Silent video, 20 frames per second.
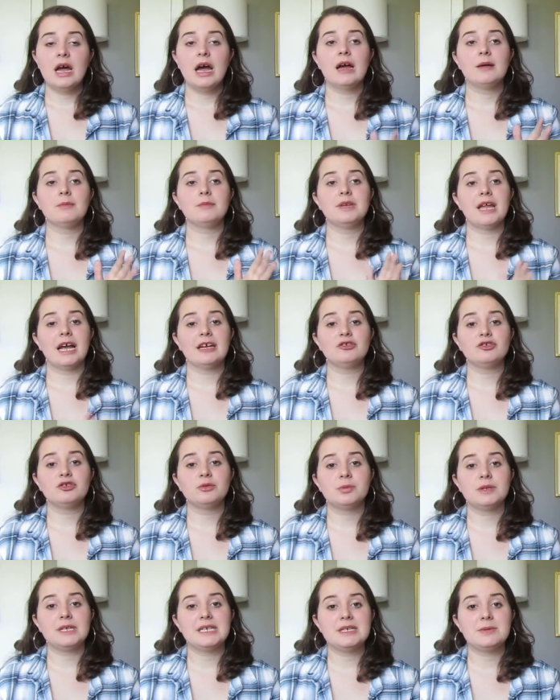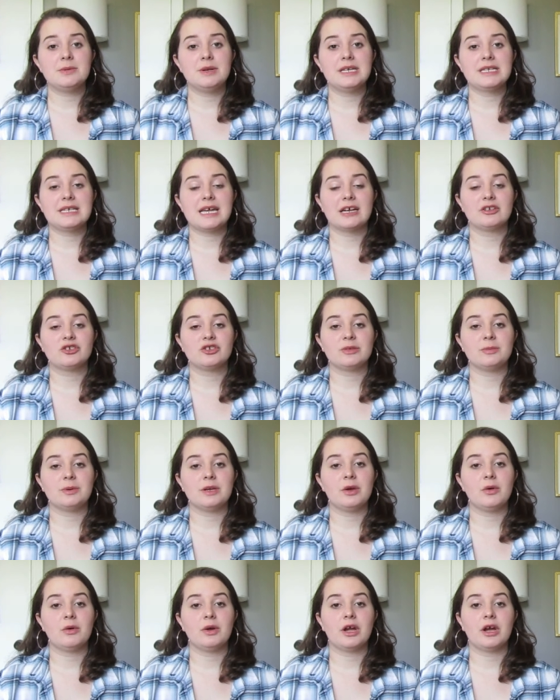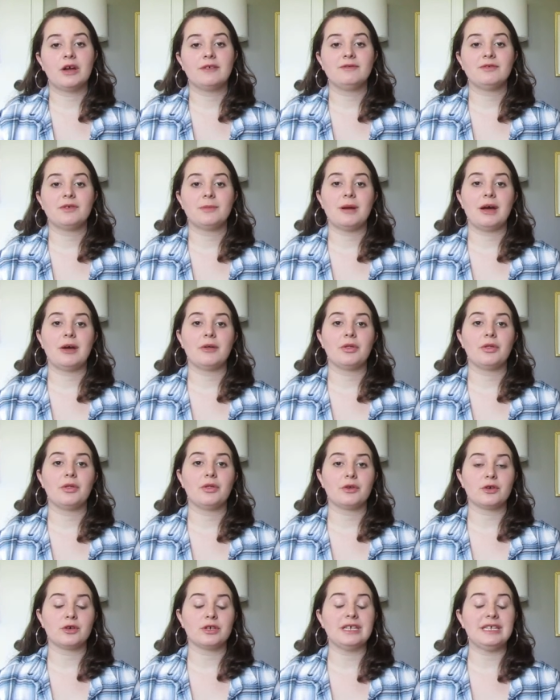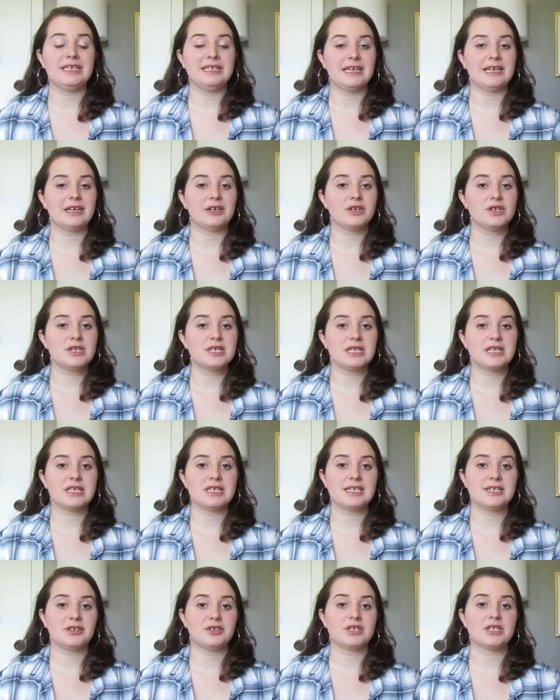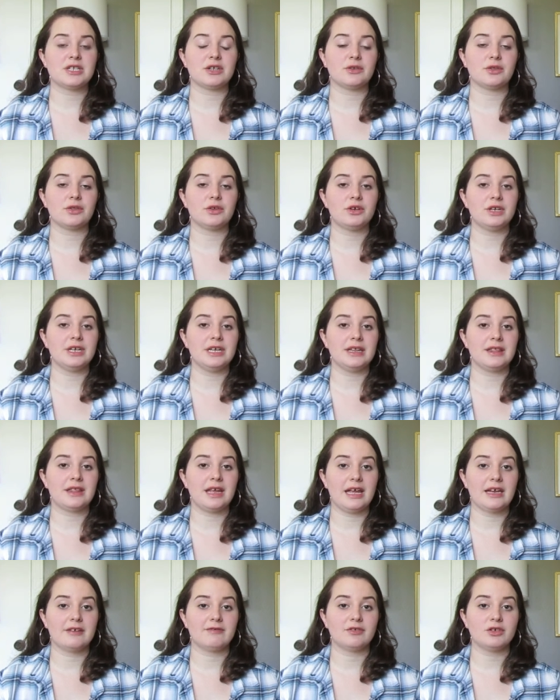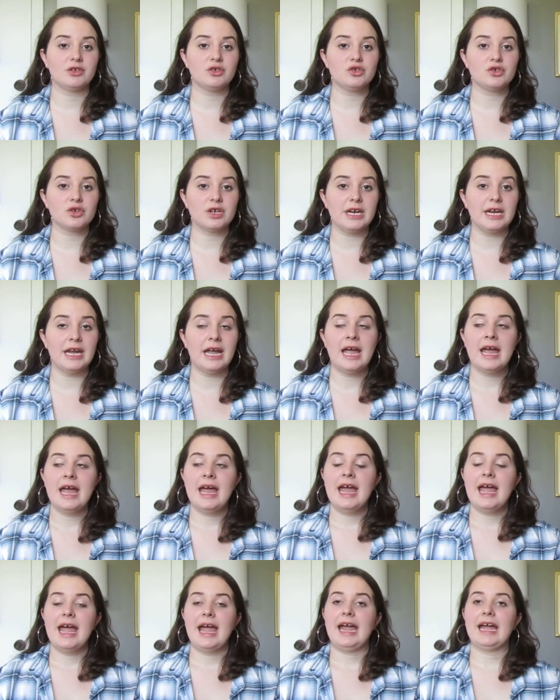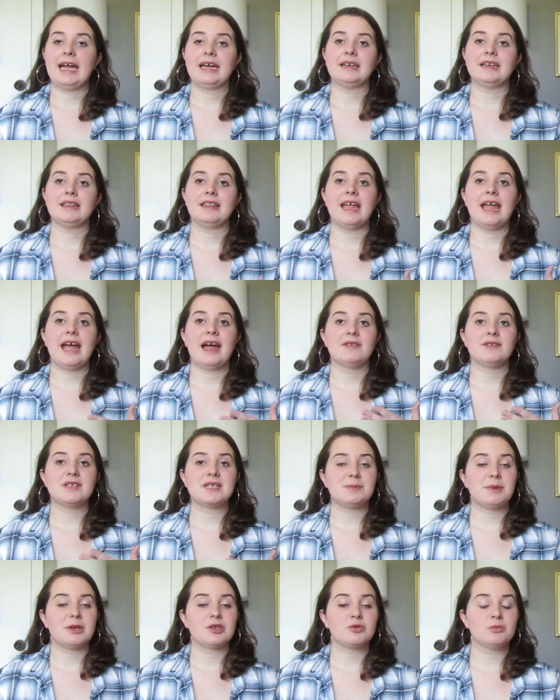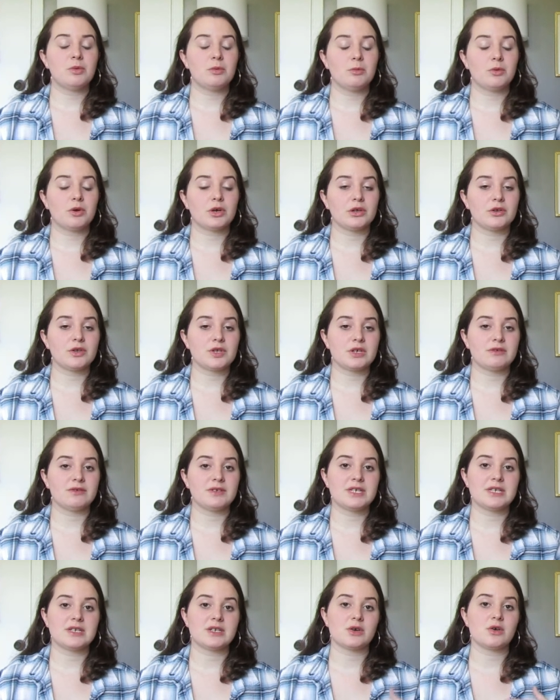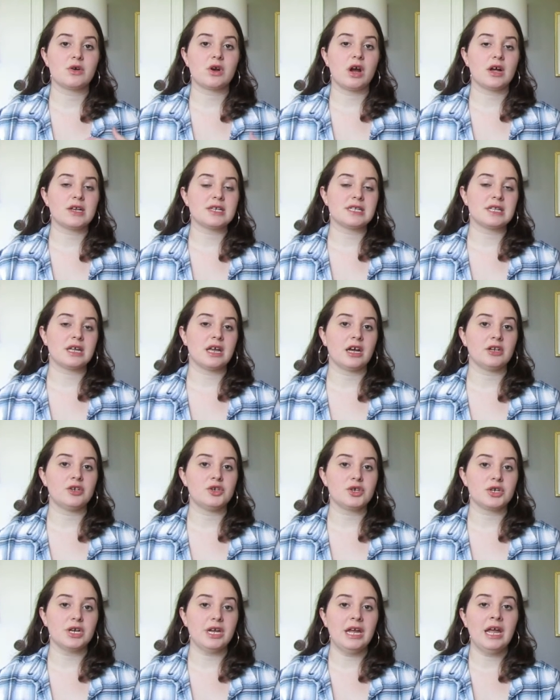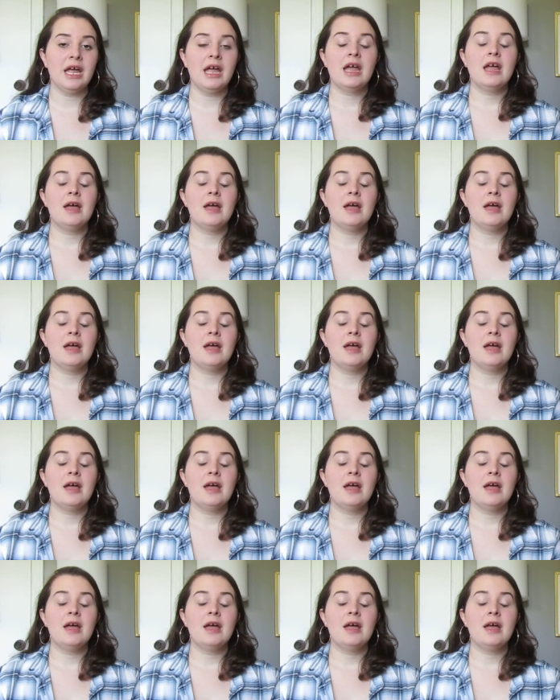Um, National Police Week has actually been going on for about 30 years. This year is their 30th anniversary, and they have special memorial services across the country.